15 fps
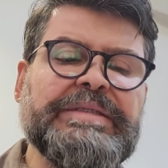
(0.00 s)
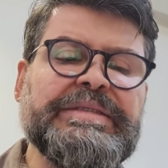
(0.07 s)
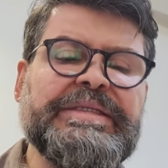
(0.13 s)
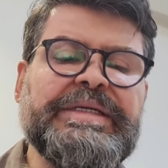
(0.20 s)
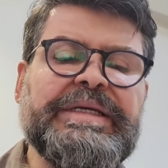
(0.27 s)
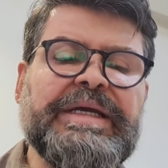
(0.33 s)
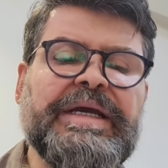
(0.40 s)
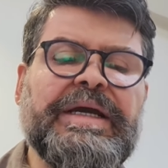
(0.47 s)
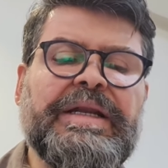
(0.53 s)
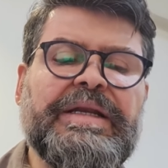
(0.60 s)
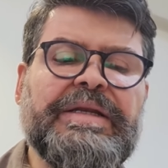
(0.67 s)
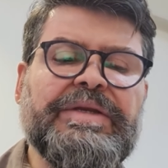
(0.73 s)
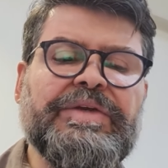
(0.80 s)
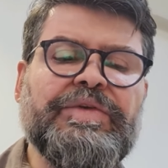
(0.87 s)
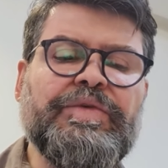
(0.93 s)

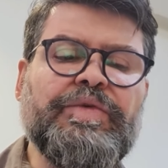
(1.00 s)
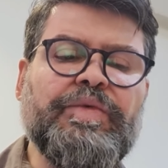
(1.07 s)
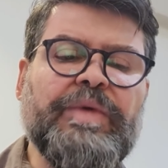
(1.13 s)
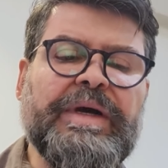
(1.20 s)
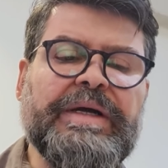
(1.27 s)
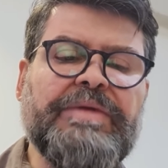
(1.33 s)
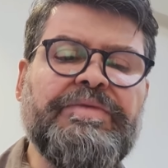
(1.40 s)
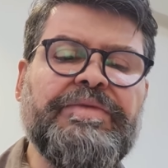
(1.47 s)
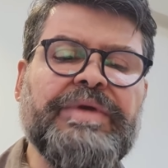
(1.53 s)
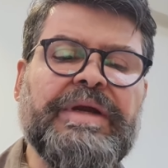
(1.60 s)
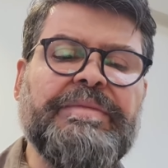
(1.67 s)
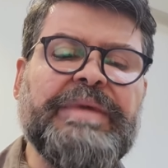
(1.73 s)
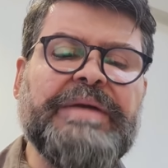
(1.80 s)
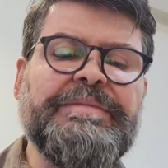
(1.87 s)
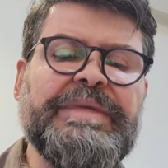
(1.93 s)
DLQ1
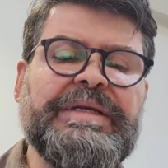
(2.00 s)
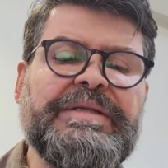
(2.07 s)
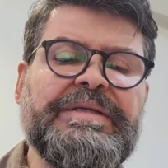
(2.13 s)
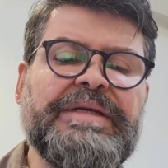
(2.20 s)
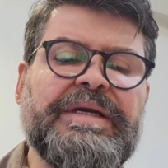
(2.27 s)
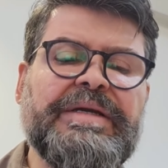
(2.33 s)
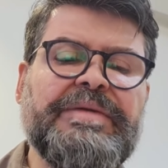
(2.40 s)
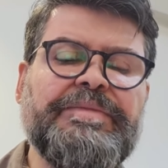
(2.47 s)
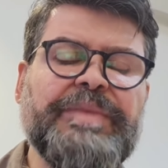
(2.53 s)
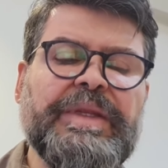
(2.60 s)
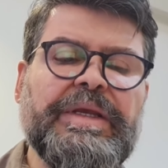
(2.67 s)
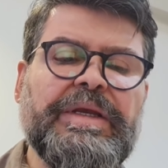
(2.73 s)
from a median